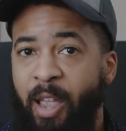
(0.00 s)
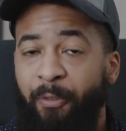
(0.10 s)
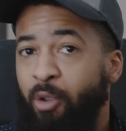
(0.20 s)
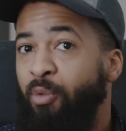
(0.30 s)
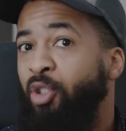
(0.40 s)

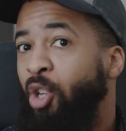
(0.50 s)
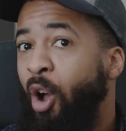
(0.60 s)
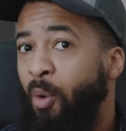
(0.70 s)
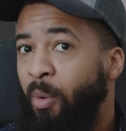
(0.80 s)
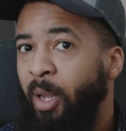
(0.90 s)
If you
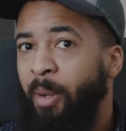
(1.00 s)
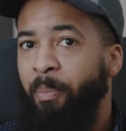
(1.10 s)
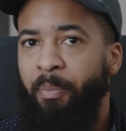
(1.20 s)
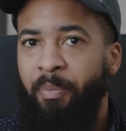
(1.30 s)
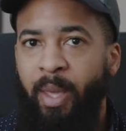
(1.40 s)
don't,
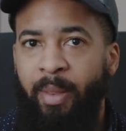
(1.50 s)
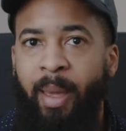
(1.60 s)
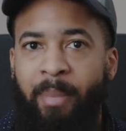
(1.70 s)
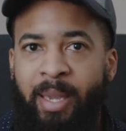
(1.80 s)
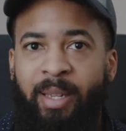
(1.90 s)
then
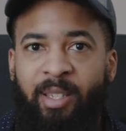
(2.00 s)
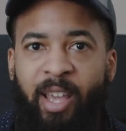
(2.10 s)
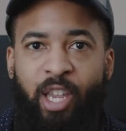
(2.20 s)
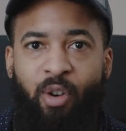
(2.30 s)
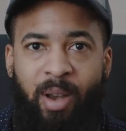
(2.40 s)
that means that you're